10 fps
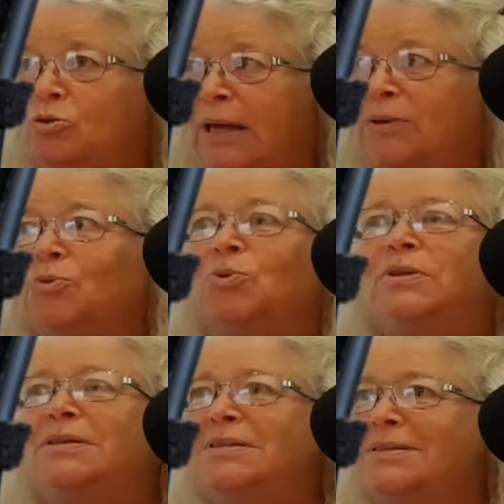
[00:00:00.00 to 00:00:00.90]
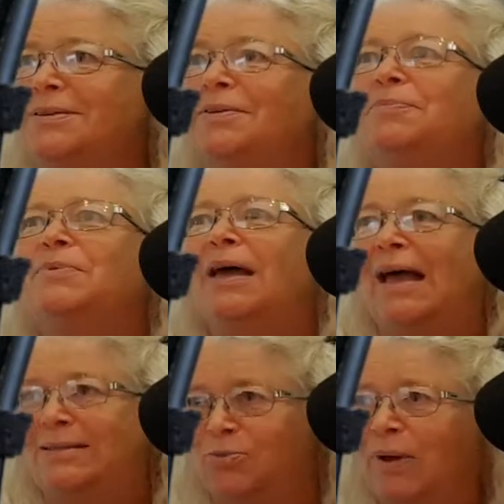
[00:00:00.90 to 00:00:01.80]
get all these
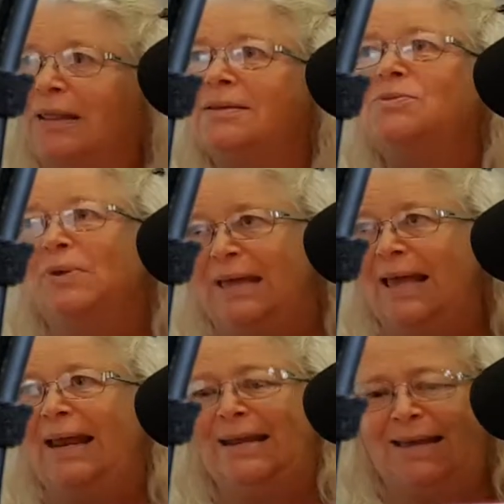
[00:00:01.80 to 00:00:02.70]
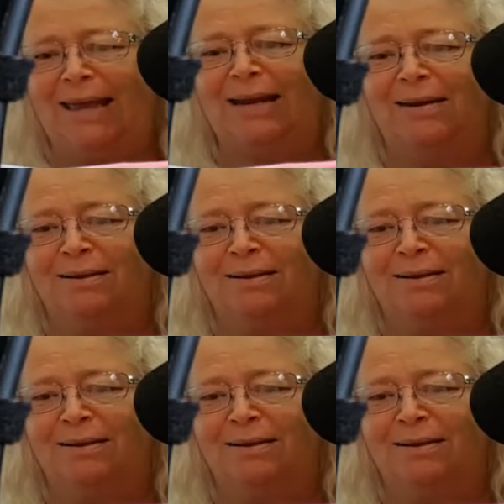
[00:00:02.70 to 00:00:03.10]
as well as we can again.